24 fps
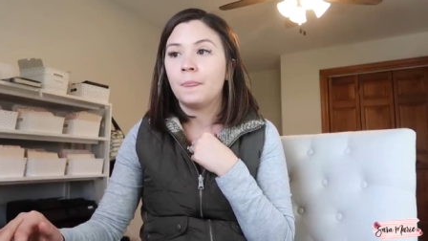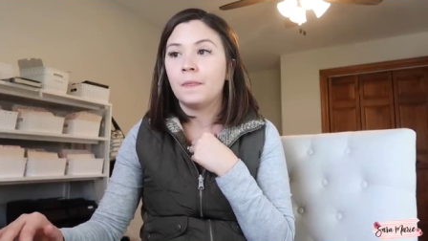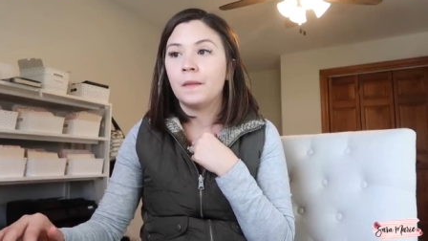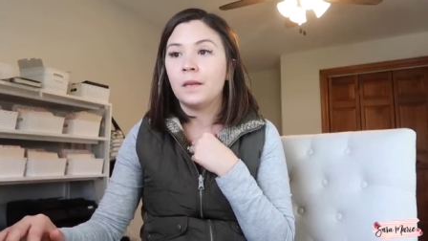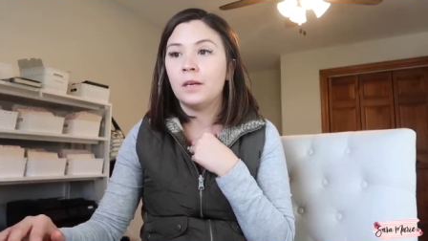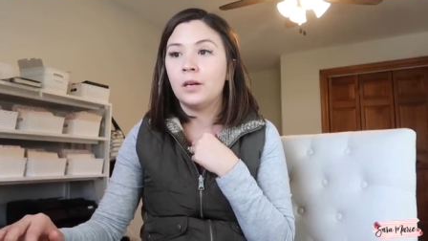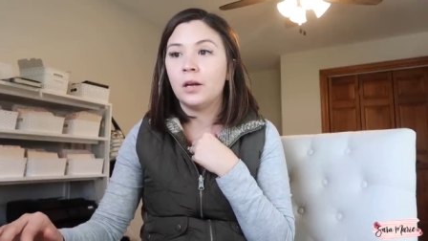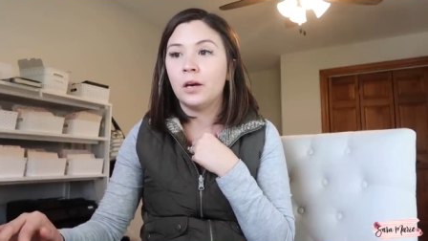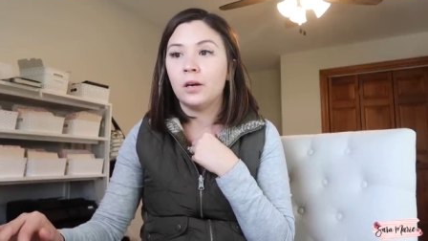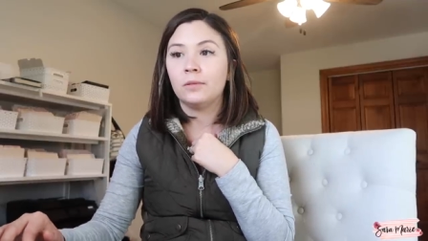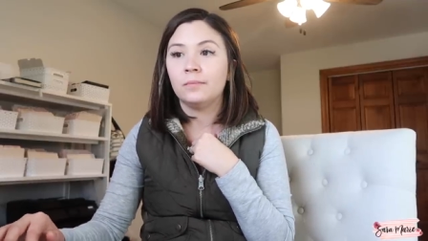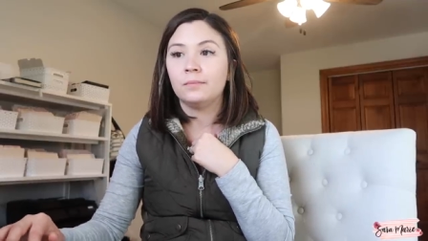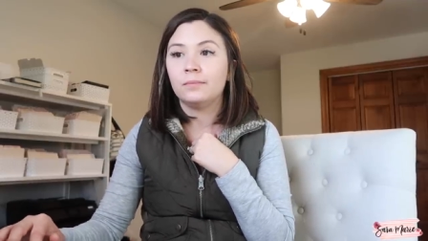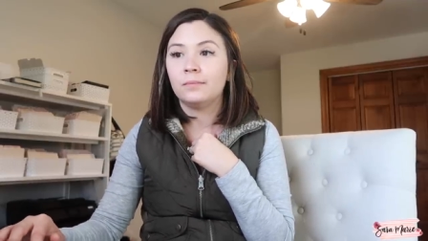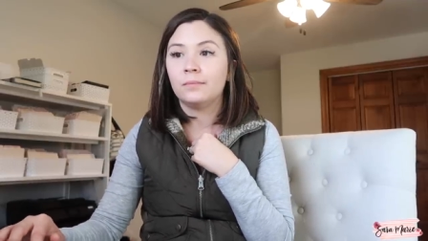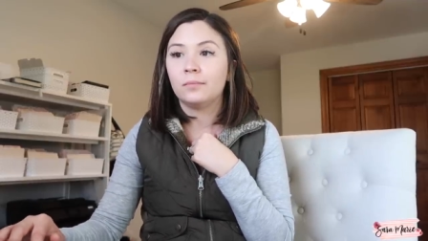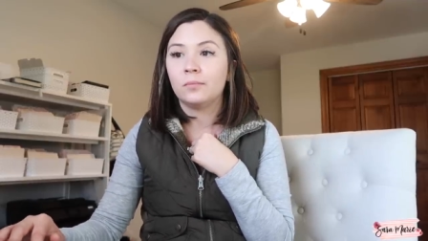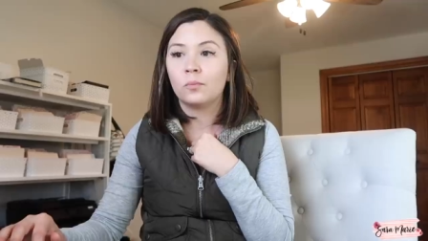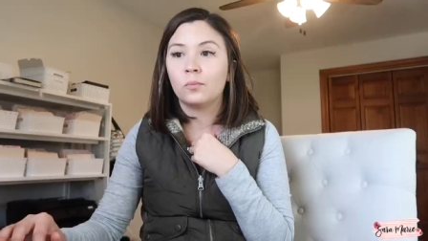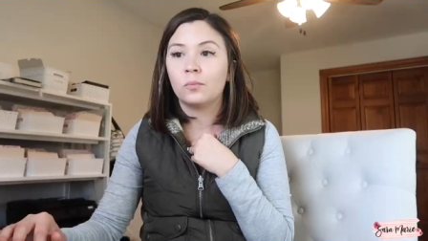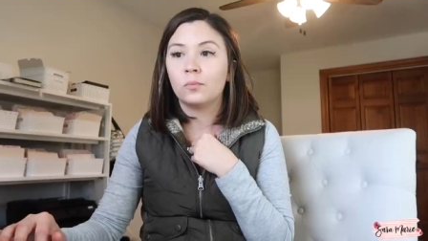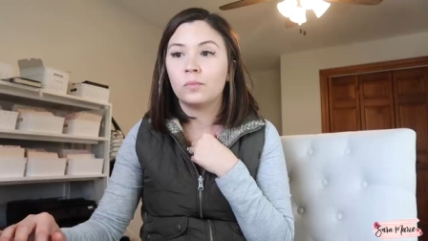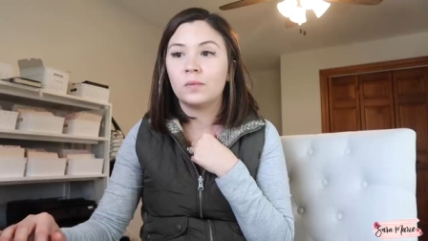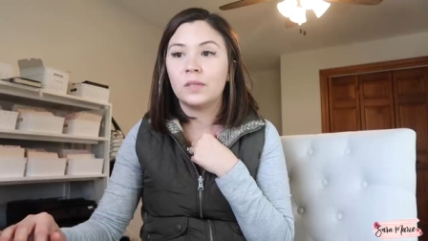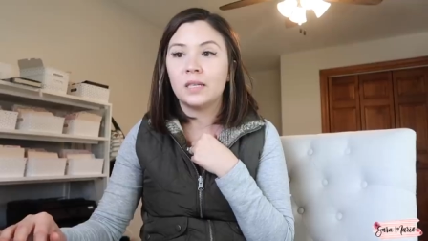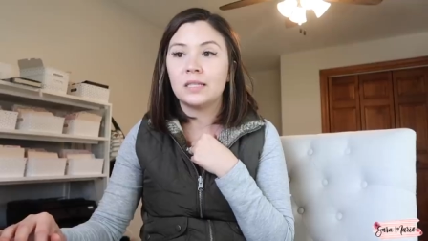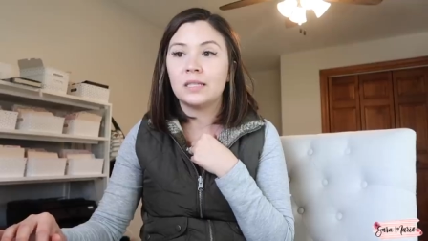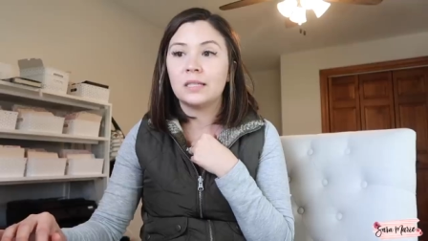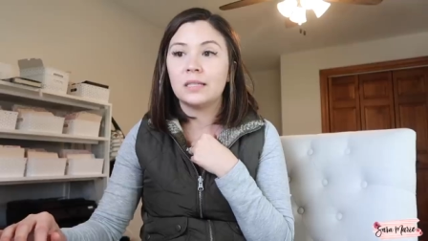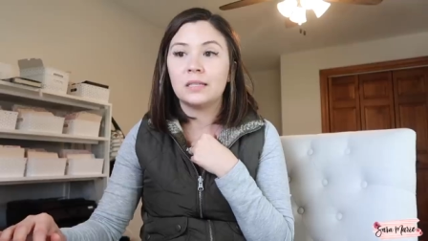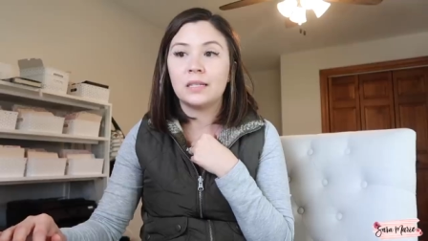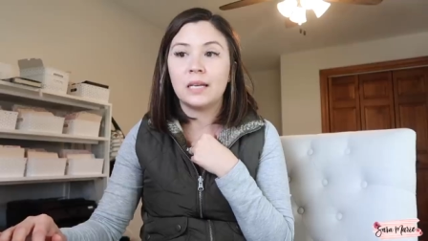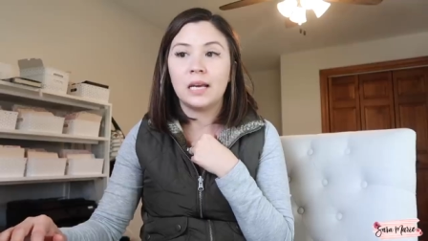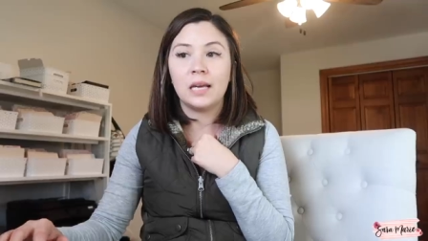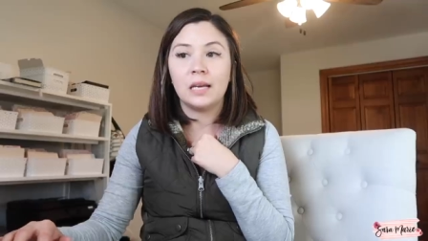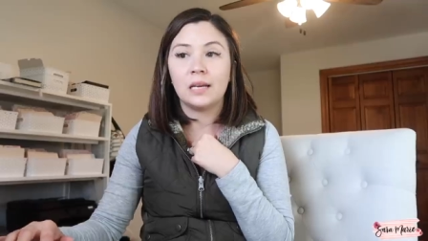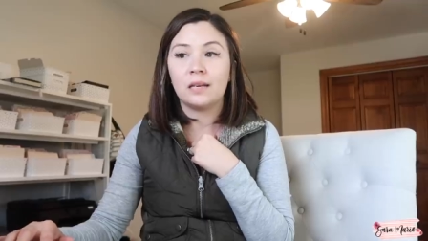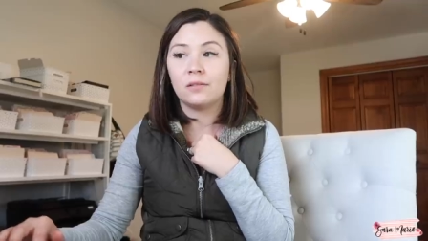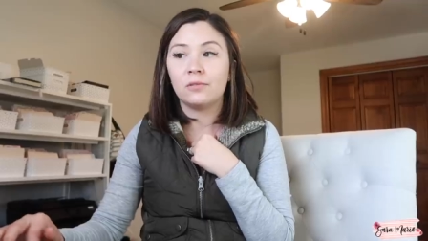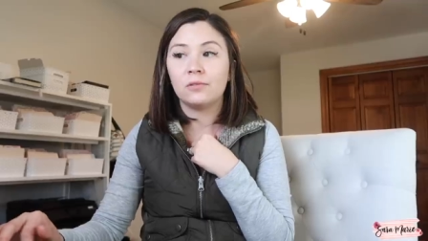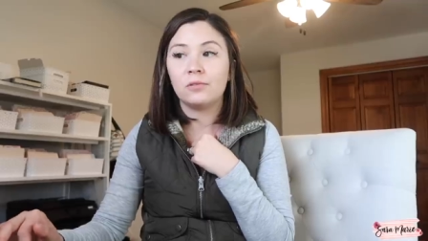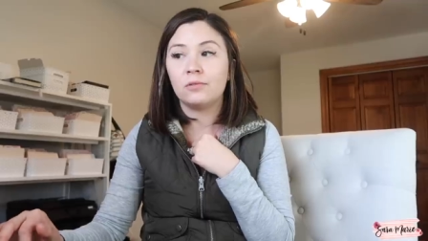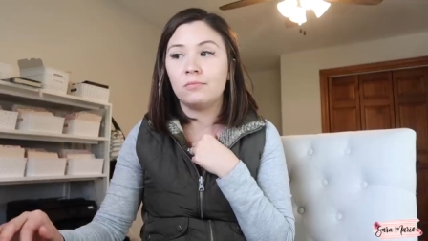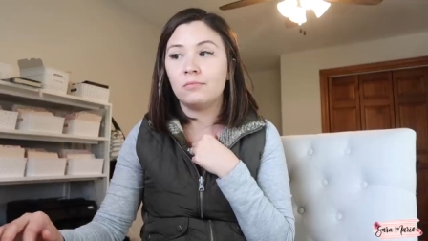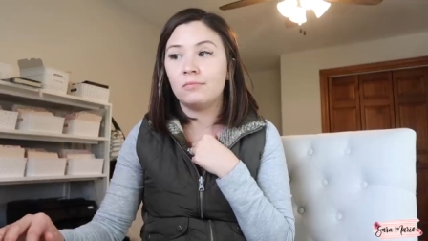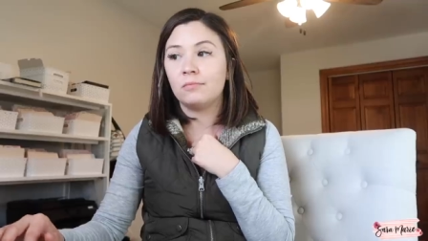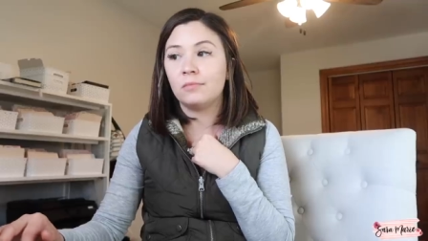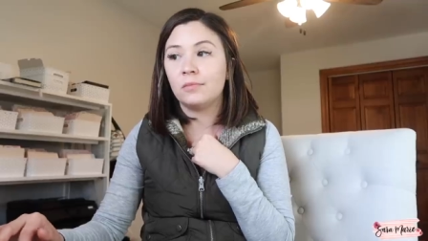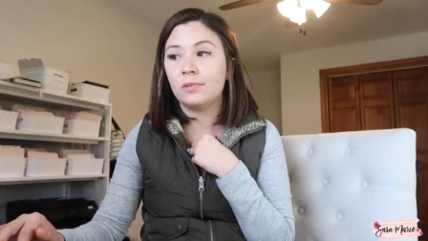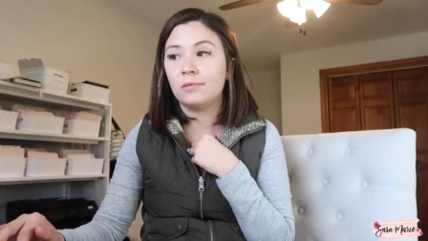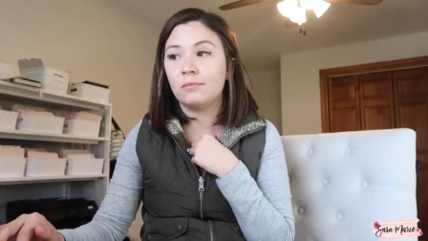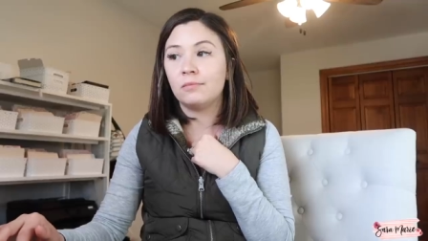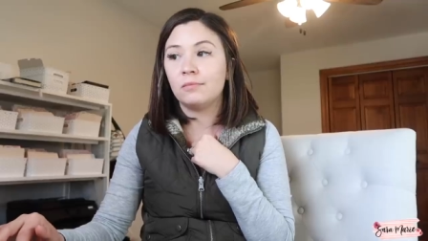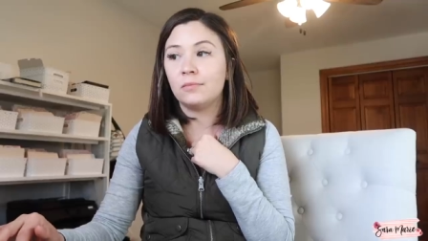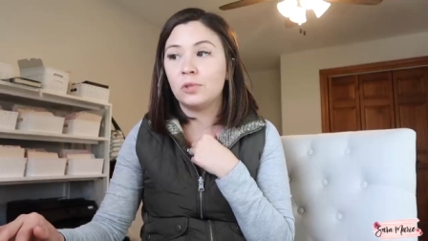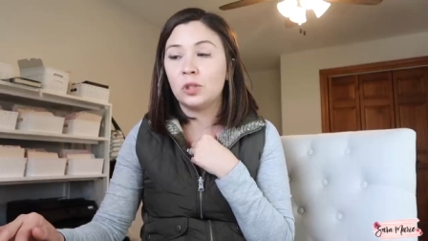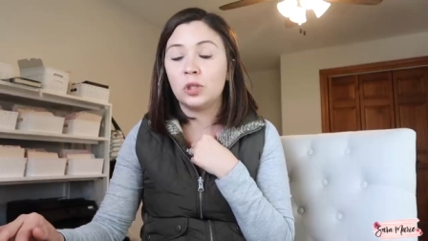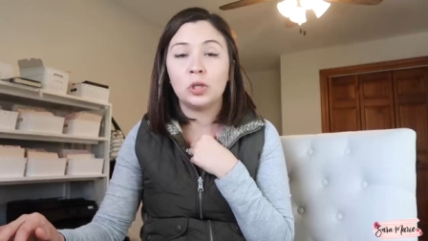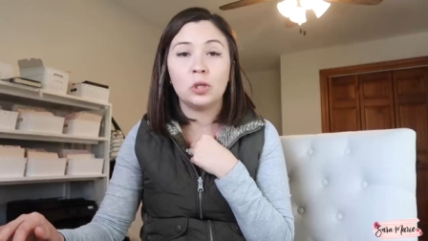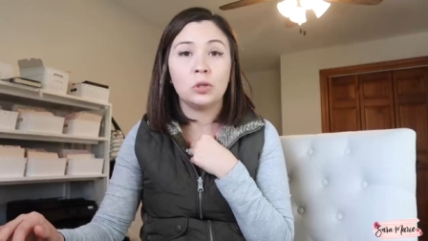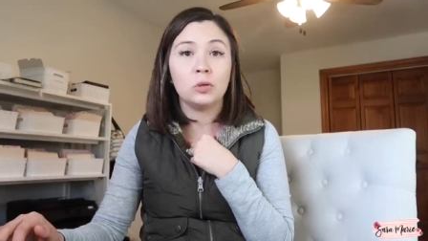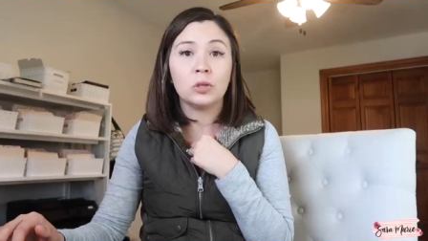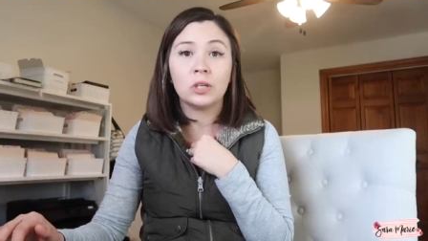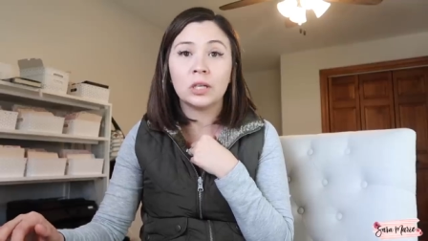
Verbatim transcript: you know, doesn't take two